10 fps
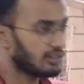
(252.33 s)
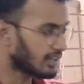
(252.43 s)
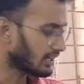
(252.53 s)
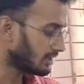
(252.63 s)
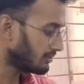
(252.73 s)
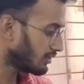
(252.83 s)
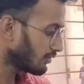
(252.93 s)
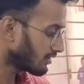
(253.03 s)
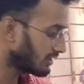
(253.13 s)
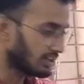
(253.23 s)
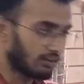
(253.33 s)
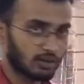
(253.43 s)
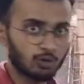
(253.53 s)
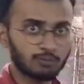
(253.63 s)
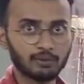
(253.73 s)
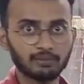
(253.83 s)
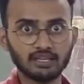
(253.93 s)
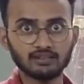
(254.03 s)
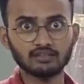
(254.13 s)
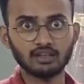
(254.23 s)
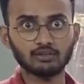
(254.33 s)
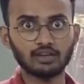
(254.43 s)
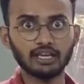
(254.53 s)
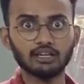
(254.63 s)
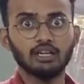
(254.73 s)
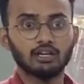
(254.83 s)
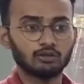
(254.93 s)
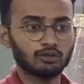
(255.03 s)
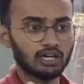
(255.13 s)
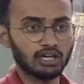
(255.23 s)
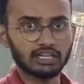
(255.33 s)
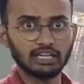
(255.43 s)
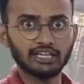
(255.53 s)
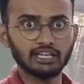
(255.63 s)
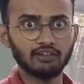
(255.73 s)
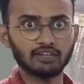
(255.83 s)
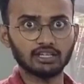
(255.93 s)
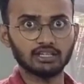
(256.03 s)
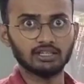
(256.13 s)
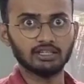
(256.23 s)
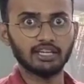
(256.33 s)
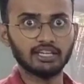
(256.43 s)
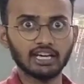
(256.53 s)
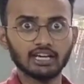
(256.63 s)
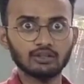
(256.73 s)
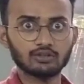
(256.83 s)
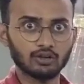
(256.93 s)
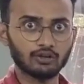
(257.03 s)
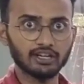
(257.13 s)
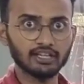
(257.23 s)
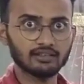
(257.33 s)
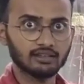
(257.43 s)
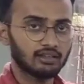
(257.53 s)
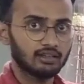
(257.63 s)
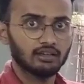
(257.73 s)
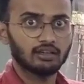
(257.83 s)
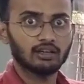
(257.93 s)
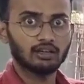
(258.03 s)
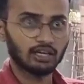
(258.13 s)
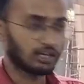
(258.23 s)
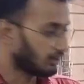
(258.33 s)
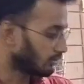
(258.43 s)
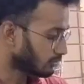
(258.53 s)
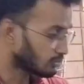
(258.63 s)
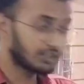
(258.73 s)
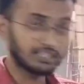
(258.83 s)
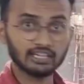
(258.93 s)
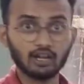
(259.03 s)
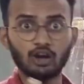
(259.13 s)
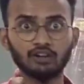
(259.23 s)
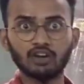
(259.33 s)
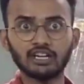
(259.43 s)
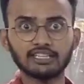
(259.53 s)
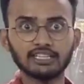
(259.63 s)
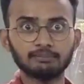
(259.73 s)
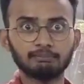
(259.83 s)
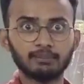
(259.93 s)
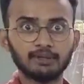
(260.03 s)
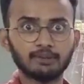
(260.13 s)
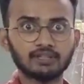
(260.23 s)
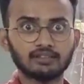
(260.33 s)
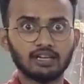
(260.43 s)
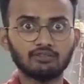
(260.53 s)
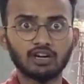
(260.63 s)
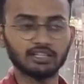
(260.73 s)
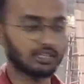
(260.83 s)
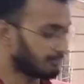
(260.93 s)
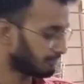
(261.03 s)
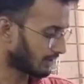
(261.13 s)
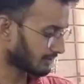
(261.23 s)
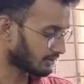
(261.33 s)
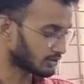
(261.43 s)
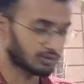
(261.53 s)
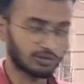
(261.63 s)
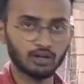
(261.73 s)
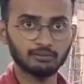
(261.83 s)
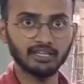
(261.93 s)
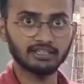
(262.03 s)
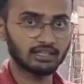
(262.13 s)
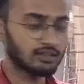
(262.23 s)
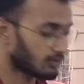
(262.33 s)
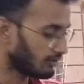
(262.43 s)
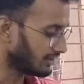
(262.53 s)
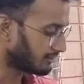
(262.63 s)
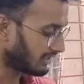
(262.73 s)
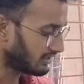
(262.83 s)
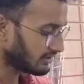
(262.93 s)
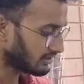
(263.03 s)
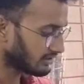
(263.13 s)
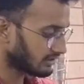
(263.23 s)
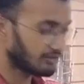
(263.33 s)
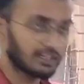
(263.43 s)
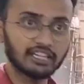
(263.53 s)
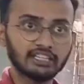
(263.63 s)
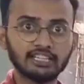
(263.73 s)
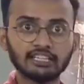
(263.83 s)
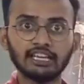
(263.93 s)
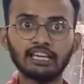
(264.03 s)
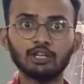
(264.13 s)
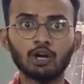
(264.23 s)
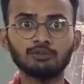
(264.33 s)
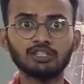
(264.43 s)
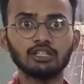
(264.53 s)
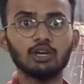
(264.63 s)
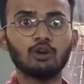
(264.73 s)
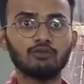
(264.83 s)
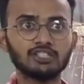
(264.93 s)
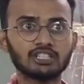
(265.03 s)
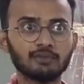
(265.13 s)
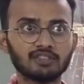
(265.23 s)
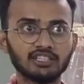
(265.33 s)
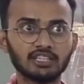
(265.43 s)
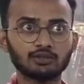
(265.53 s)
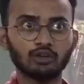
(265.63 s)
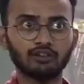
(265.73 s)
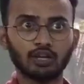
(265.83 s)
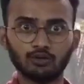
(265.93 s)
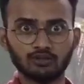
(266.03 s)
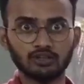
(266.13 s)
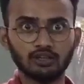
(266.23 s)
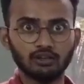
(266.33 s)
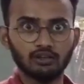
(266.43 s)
these can be used in our home applications also, like clean our area surroundings. To detect unwanted person should not be entered. So by this we can detect any object which comes near to our house.